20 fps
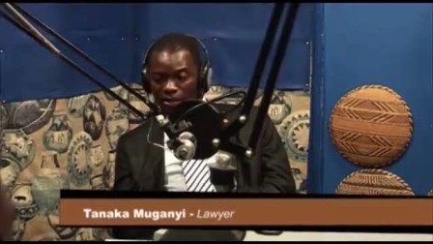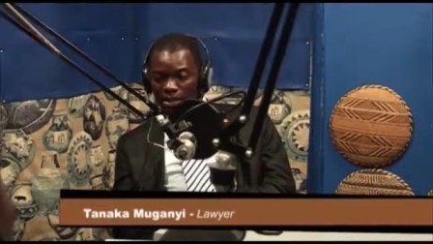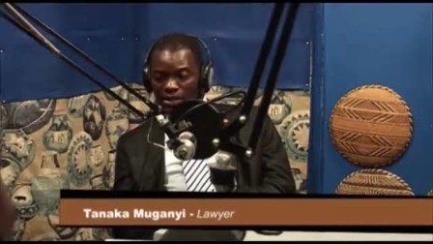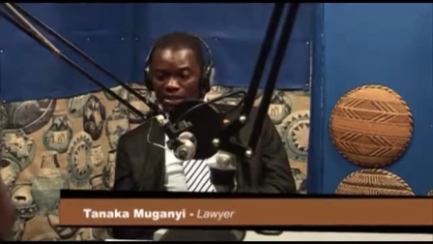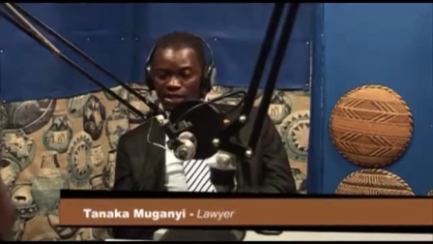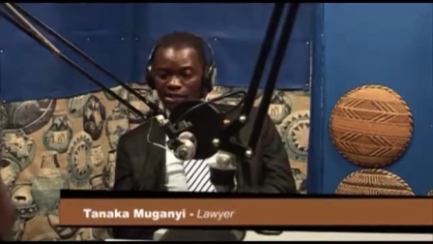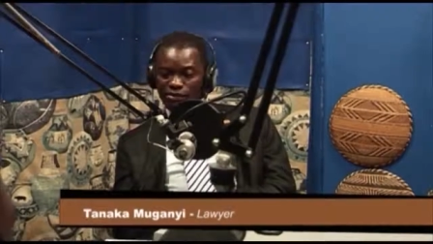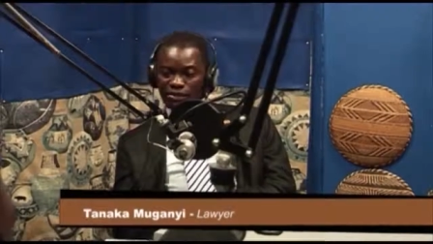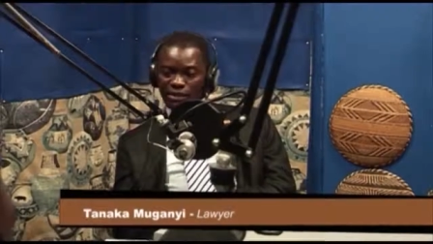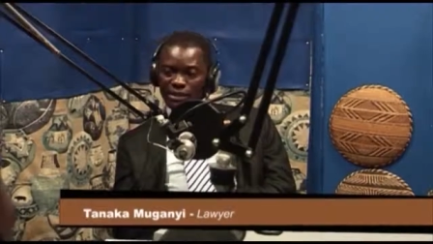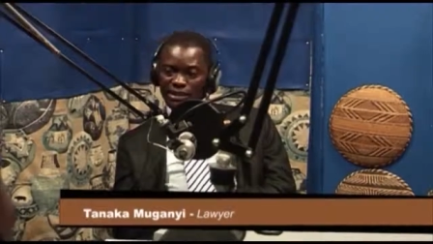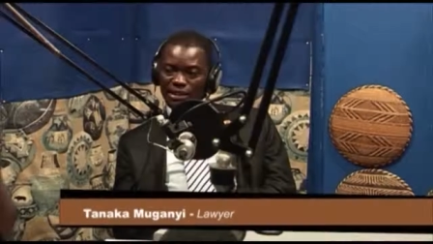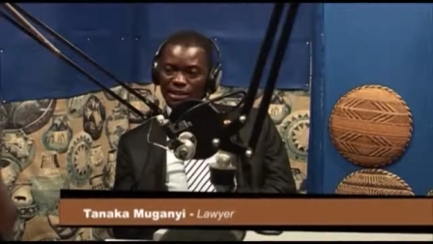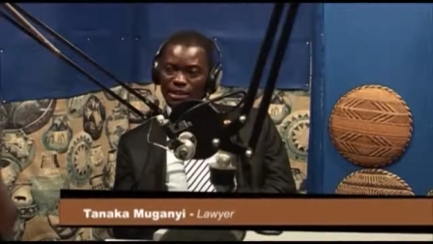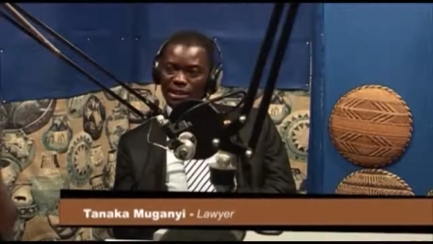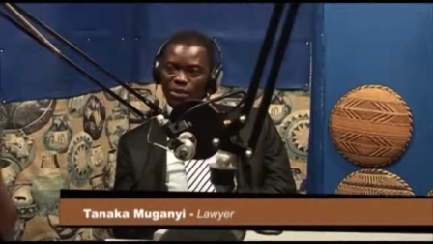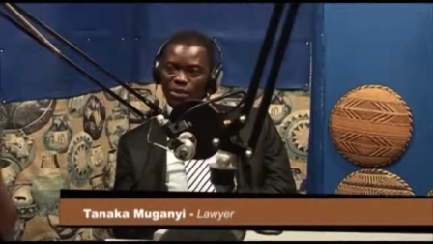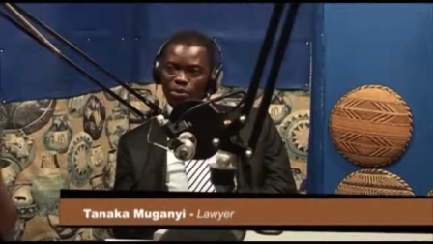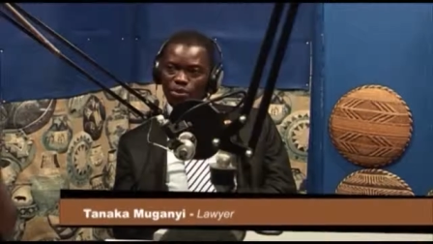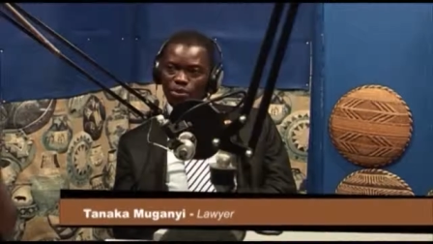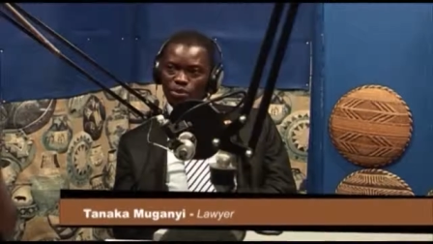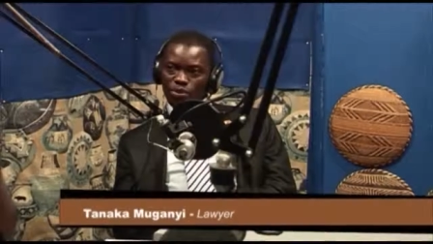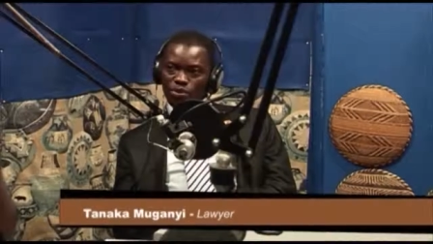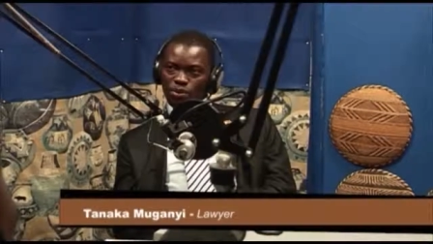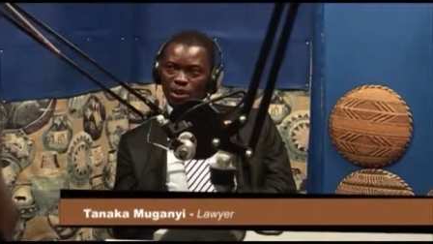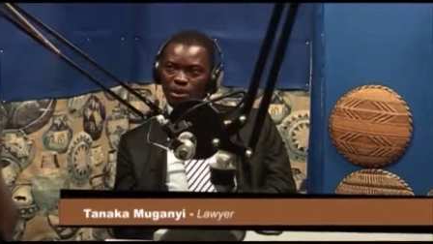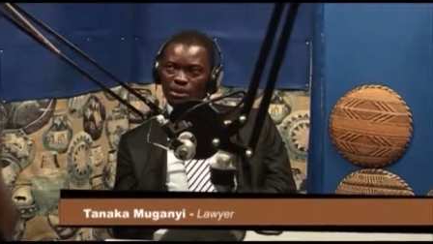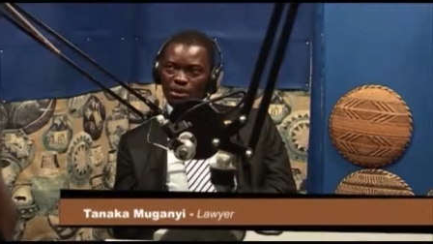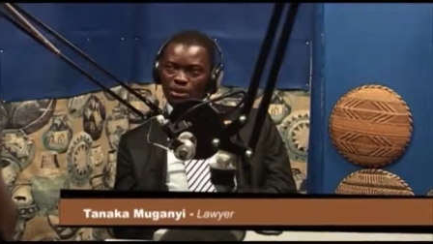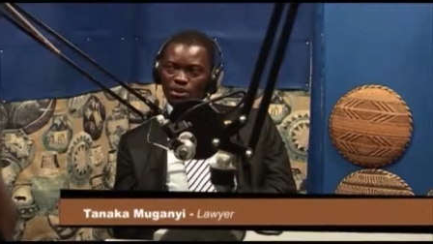That is, firstly, we would
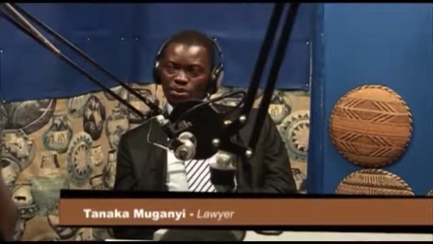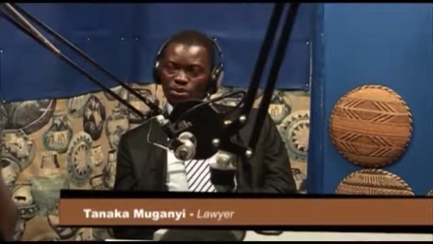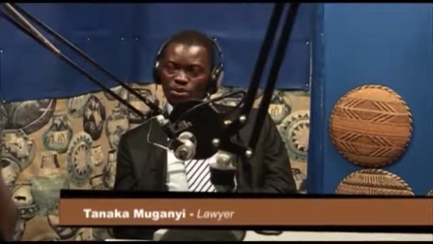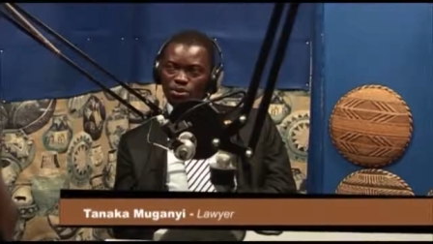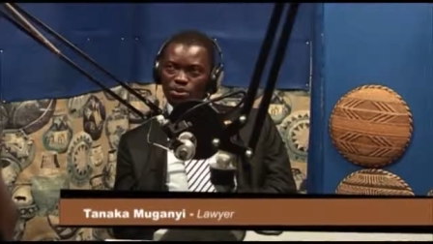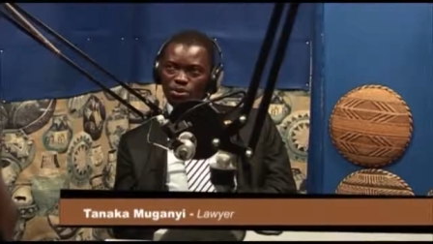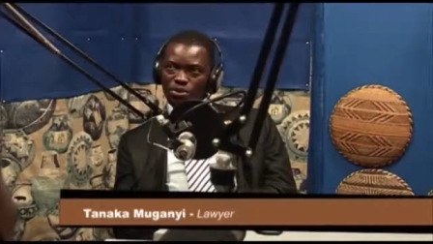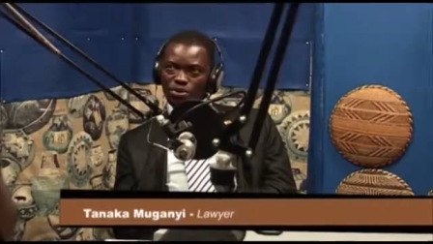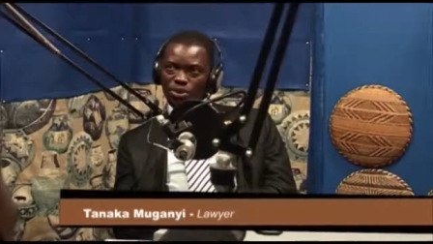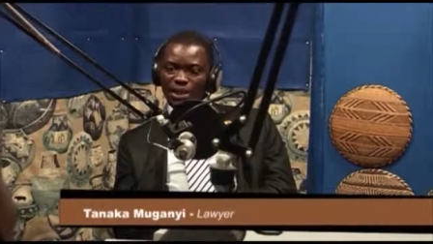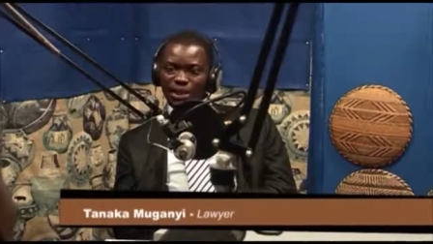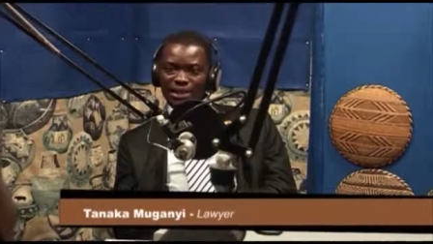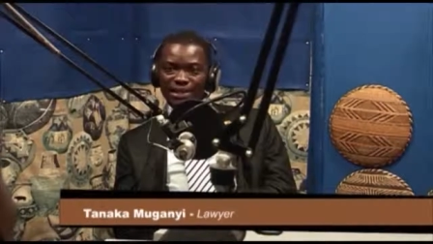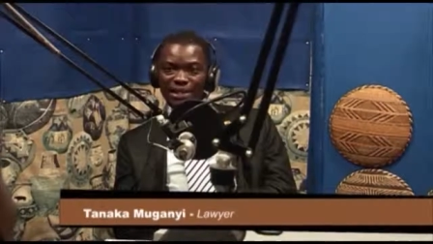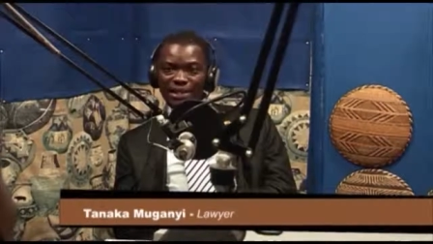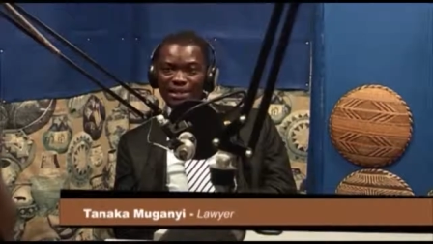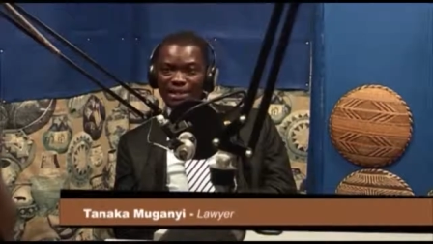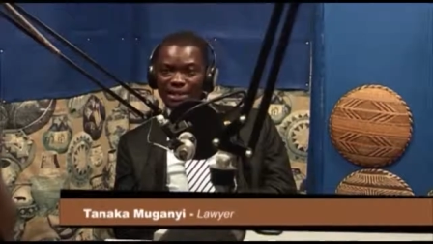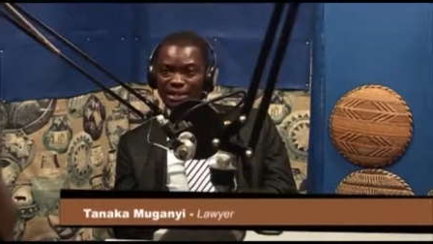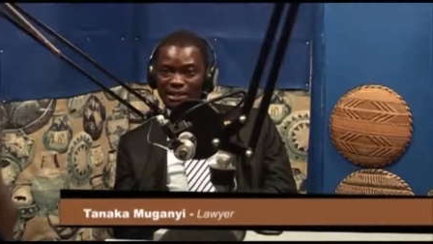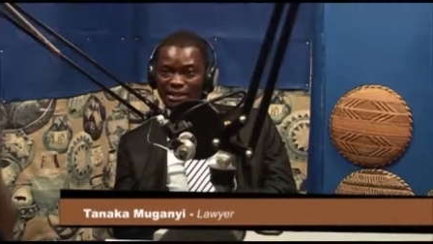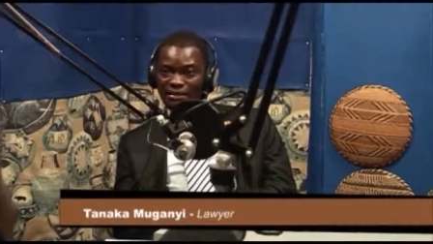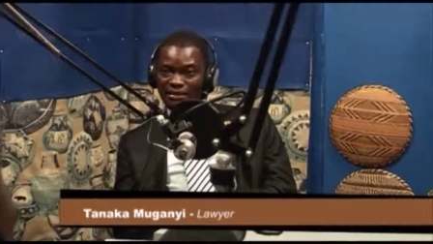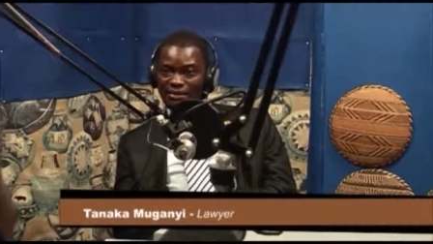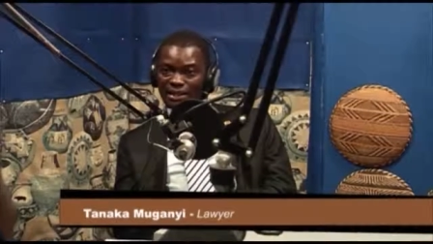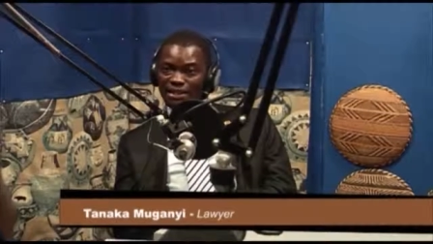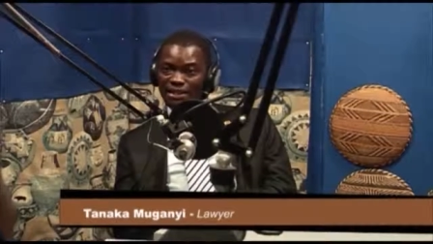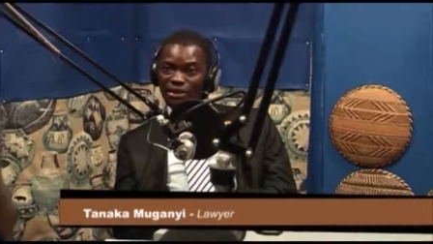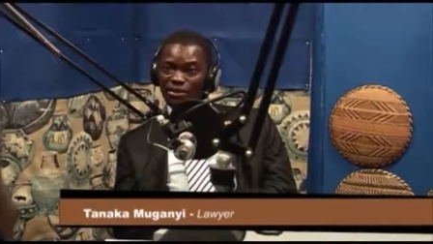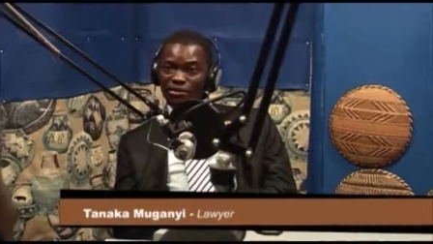want to look at Section
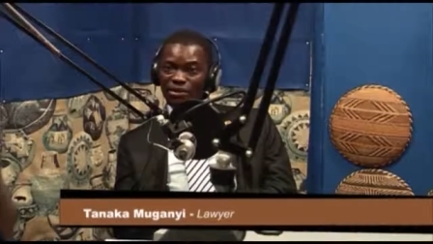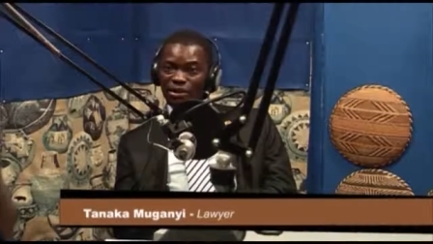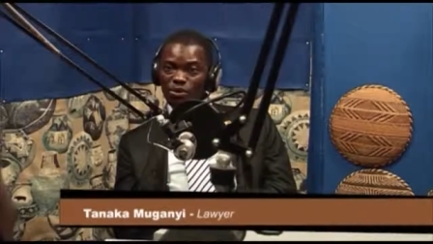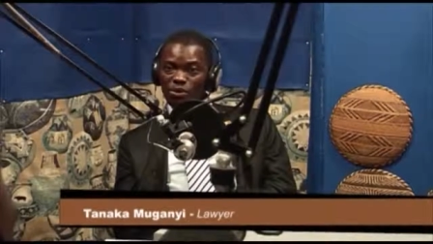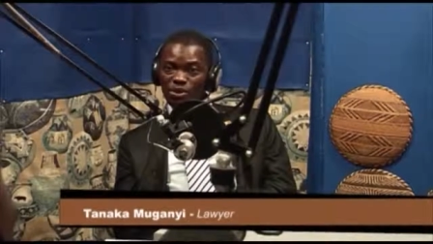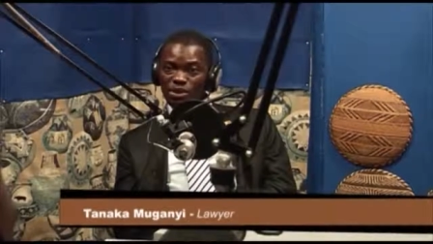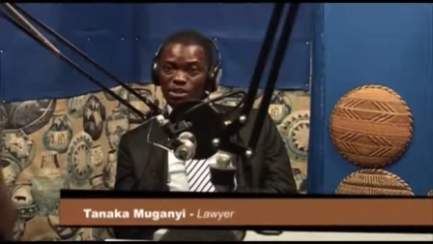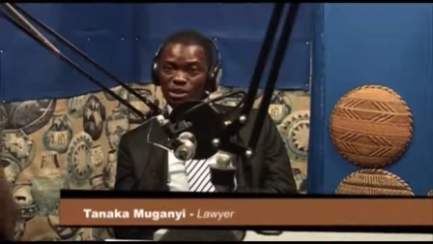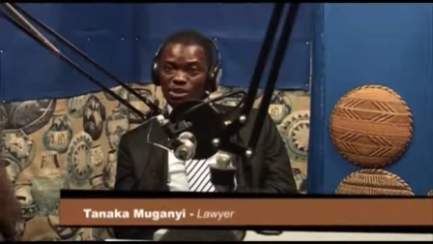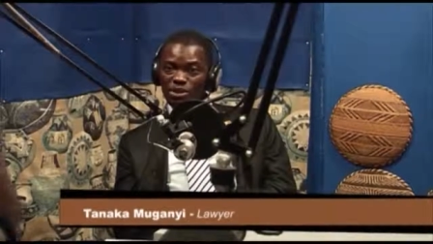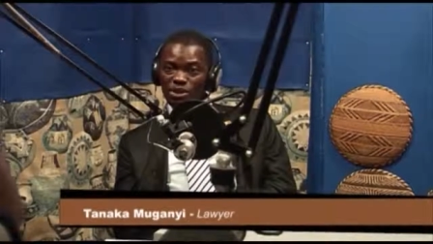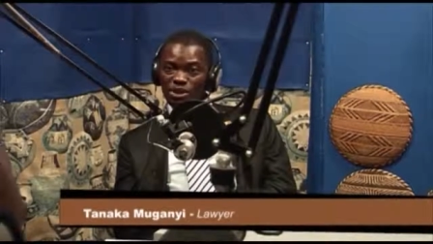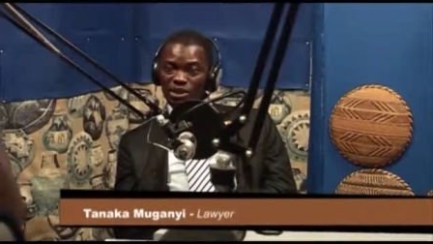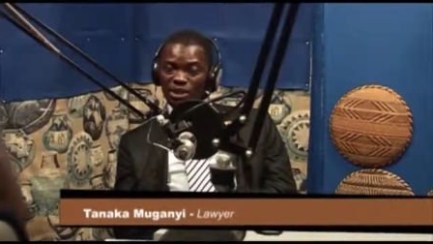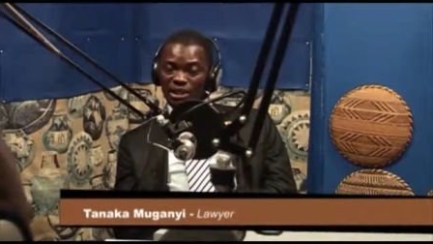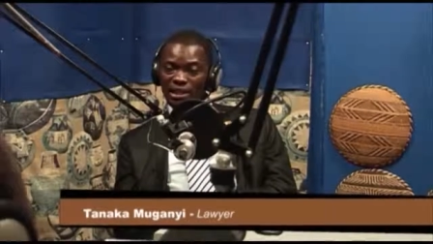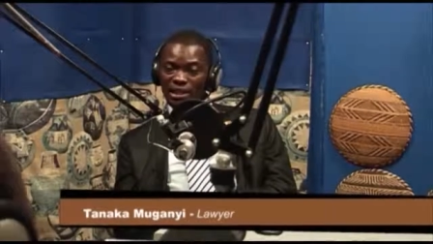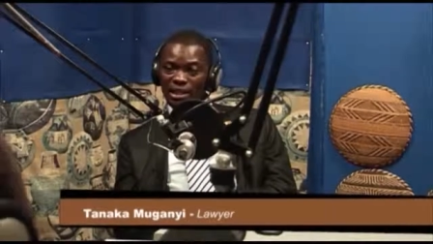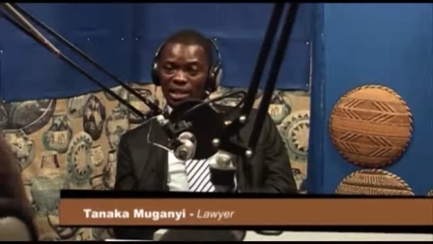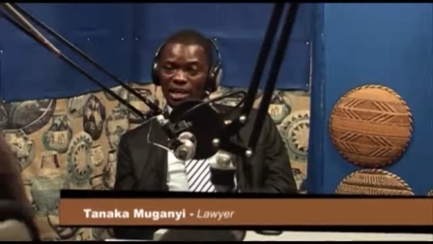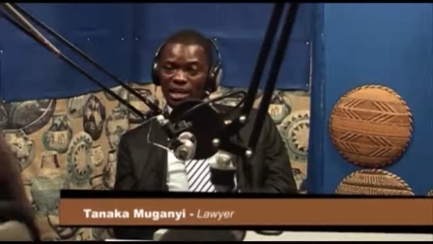17 of the Constitution,